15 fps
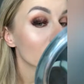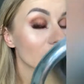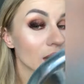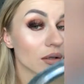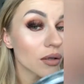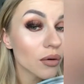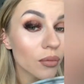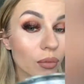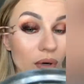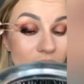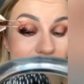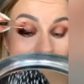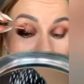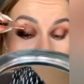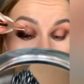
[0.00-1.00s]
And don't worry,
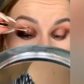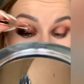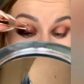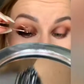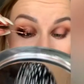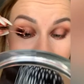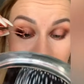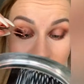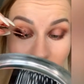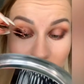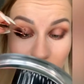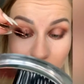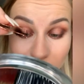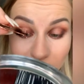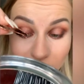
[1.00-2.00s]
this takes a
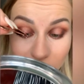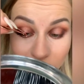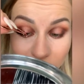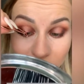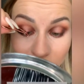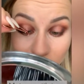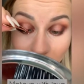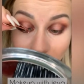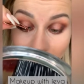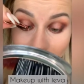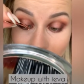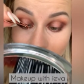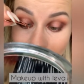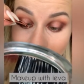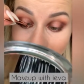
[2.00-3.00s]
little bit of the while of
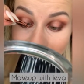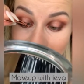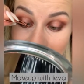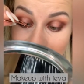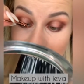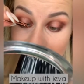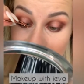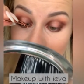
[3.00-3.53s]
the practice.